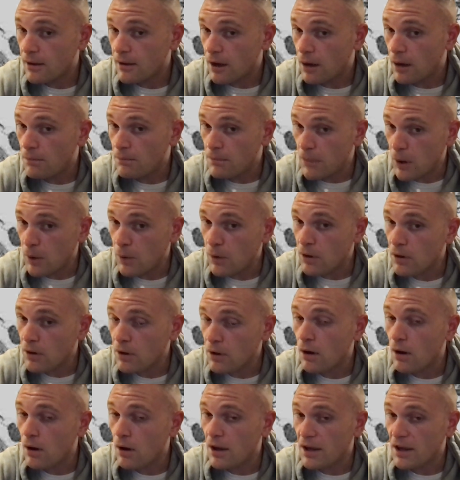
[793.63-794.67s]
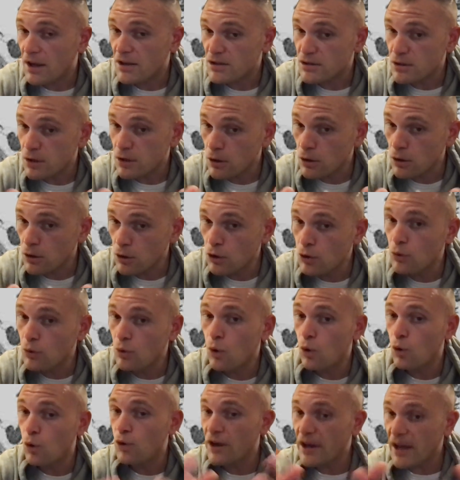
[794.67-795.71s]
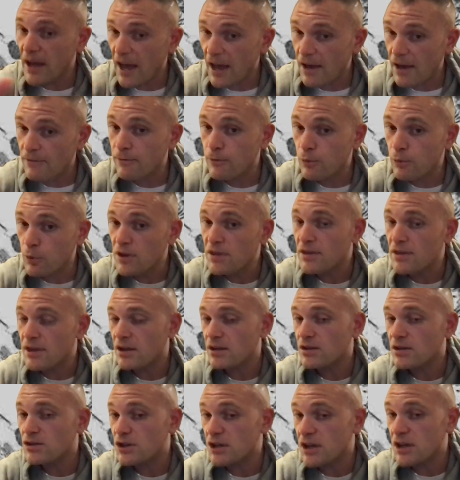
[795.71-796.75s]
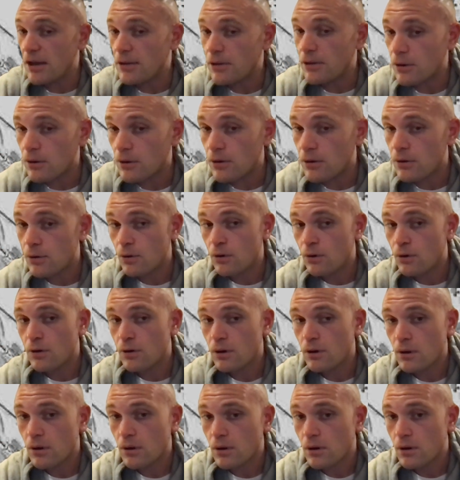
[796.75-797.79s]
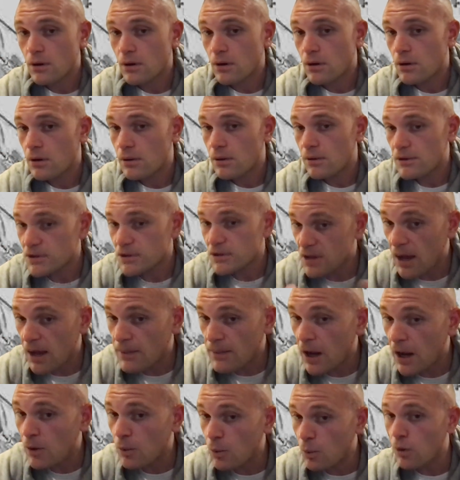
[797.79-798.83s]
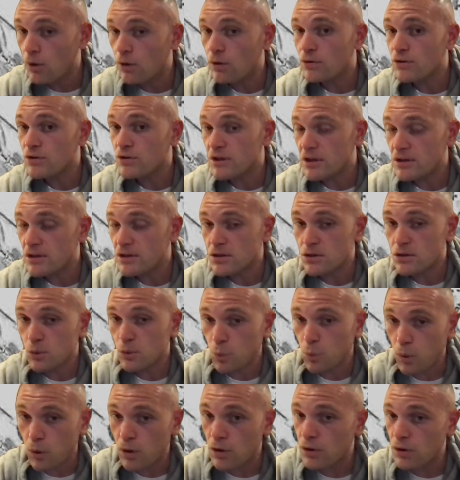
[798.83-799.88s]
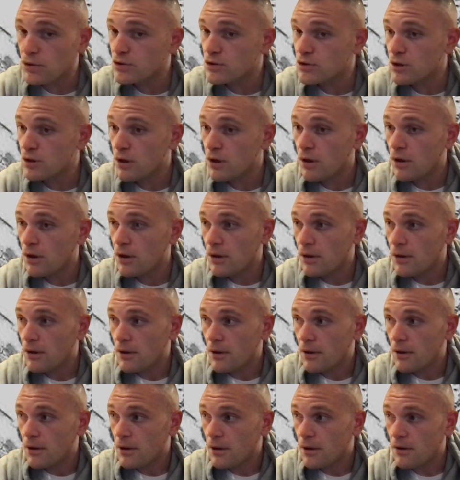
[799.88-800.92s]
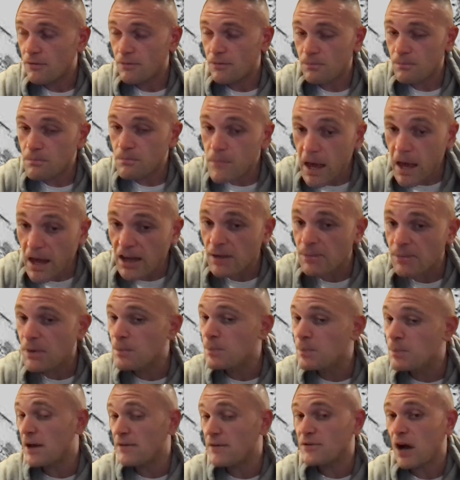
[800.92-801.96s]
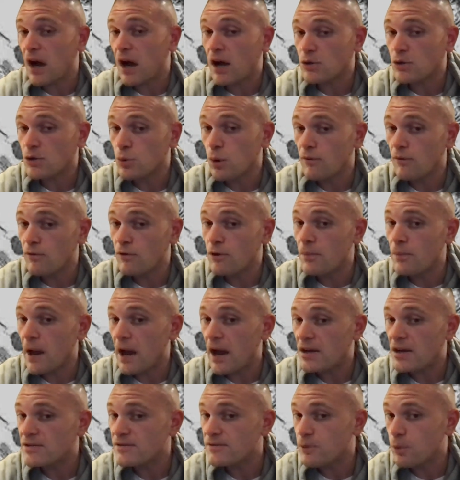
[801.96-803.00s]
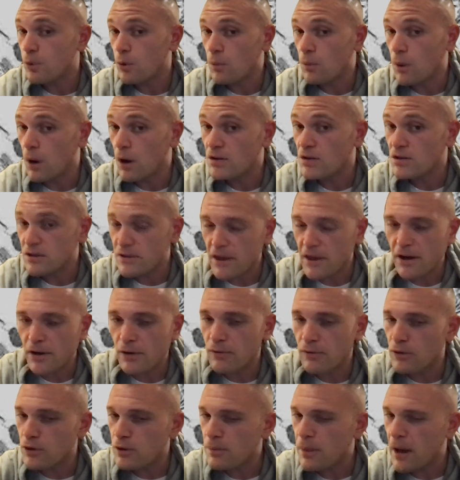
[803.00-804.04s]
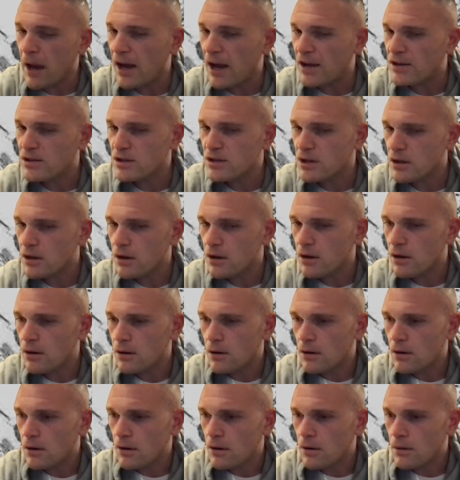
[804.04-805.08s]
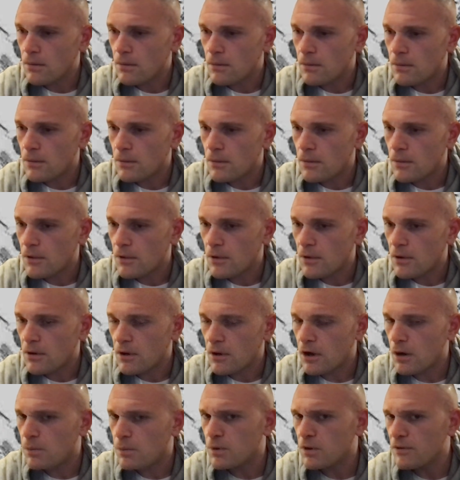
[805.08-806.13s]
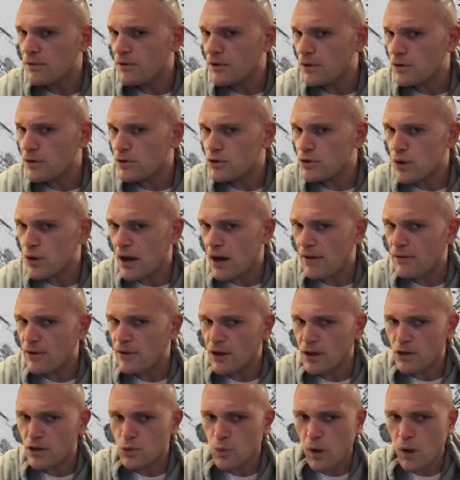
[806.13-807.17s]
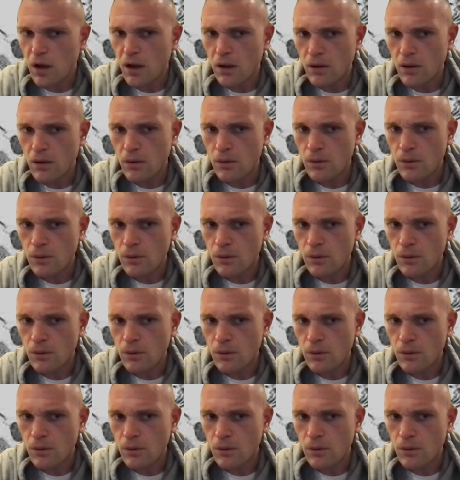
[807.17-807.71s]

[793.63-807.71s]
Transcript: America is the glue holding everything together. This is not my words. This is the words of many people I've talked to over the past 4 months and then over the past couple of years traveling as well.